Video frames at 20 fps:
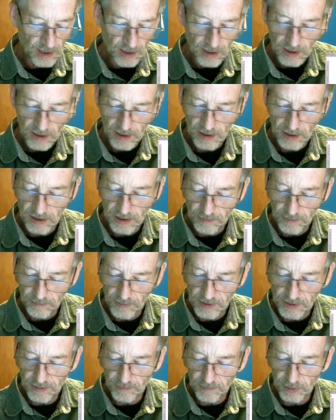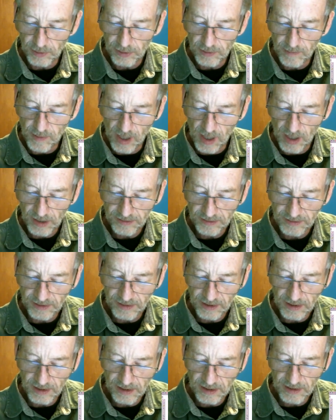And read the blue box
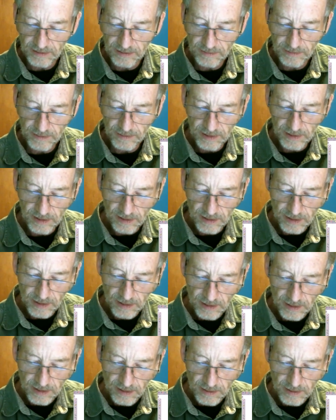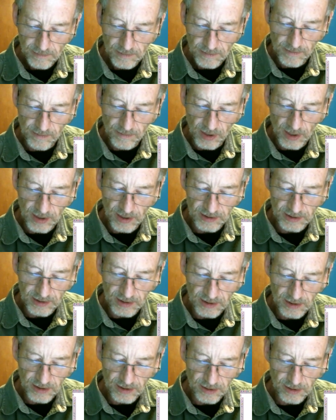again,
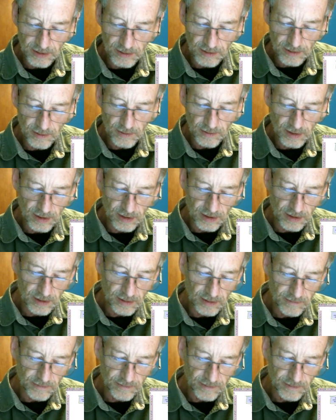reminding you of